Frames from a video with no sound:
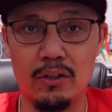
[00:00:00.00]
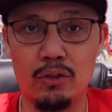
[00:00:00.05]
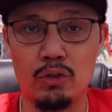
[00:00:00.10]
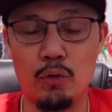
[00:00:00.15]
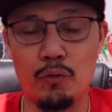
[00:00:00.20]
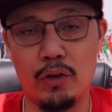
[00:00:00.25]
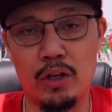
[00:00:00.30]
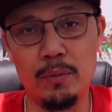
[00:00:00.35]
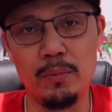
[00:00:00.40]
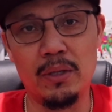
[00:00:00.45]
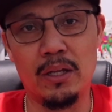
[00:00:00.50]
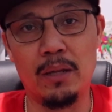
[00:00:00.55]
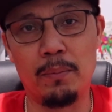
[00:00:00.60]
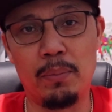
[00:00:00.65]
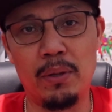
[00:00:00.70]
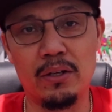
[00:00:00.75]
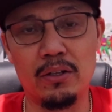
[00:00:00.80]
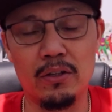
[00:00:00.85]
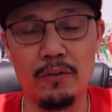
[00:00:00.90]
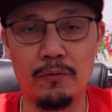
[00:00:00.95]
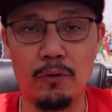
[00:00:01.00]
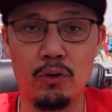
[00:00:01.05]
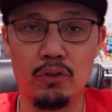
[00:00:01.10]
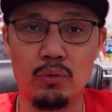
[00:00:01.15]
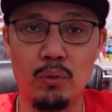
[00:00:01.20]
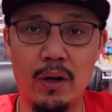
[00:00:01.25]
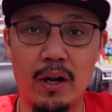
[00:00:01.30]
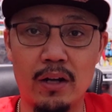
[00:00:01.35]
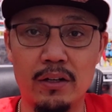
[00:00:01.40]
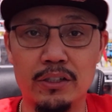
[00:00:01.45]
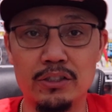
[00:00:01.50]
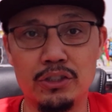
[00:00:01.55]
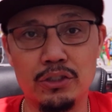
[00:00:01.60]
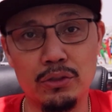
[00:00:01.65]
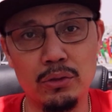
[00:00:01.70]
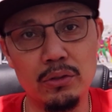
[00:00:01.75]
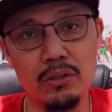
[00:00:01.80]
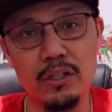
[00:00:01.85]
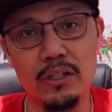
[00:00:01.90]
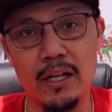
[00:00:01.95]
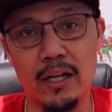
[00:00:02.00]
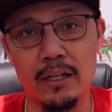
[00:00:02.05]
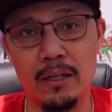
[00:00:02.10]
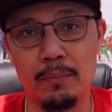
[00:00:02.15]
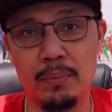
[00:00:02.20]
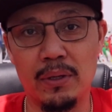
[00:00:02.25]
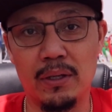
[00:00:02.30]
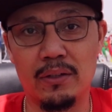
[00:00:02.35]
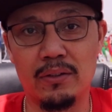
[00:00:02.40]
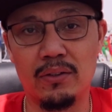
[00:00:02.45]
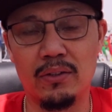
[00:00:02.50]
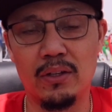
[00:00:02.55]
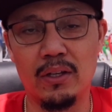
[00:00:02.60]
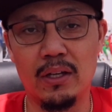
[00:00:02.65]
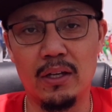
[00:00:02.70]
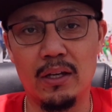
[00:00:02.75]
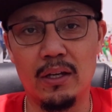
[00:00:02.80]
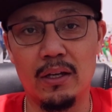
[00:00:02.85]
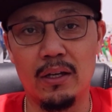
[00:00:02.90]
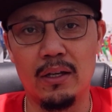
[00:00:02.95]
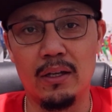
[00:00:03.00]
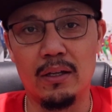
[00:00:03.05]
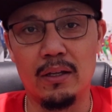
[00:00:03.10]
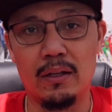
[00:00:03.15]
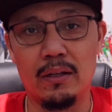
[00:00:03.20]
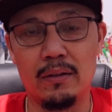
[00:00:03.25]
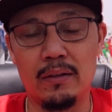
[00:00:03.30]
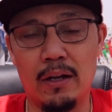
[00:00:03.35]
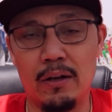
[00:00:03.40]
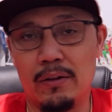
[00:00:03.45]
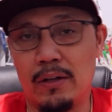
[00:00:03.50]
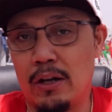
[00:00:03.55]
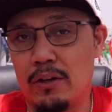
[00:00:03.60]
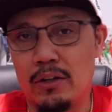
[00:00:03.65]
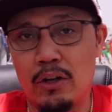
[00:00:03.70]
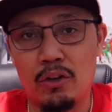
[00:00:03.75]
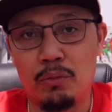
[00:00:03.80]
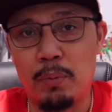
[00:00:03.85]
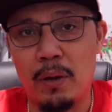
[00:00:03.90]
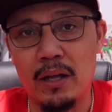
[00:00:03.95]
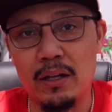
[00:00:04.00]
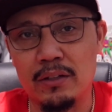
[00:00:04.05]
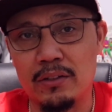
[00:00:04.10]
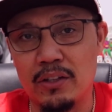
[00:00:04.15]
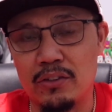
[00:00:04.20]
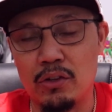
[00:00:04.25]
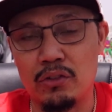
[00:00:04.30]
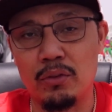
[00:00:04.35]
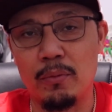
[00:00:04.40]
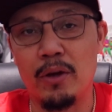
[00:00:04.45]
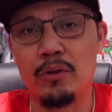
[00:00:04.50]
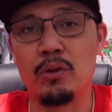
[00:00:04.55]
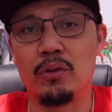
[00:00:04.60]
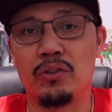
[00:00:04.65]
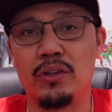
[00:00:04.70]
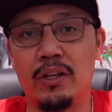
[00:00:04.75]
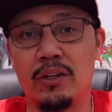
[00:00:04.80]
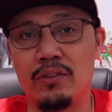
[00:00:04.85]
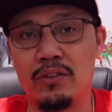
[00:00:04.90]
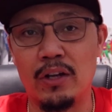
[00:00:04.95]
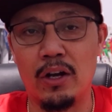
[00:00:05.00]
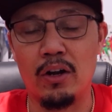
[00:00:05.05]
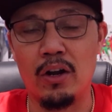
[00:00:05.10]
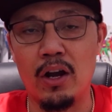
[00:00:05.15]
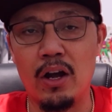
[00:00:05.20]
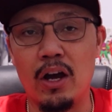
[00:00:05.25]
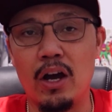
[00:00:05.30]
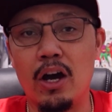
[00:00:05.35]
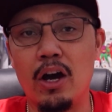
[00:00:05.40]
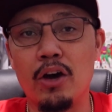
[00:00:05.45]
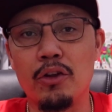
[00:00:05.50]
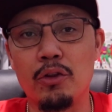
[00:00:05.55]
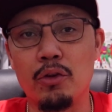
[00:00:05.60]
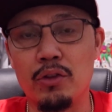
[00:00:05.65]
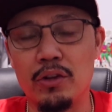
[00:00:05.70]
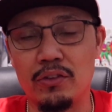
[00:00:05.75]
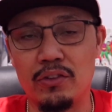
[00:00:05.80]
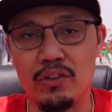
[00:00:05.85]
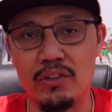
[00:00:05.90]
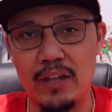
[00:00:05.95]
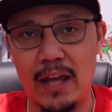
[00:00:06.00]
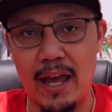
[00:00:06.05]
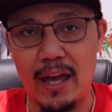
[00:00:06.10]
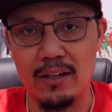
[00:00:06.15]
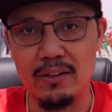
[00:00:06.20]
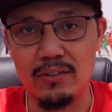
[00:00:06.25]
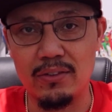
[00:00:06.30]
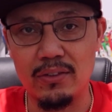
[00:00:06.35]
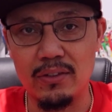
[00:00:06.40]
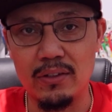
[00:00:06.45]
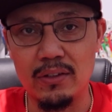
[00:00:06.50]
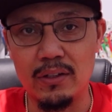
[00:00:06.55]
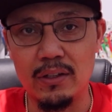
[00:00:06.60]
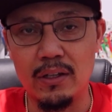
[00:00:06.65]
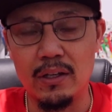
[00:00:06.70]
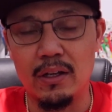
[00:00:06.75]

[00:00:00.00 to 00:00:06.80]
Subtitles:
So for him to get picked in the first round and Shedeur to not get picked, there's politics. There's other things there other than stats.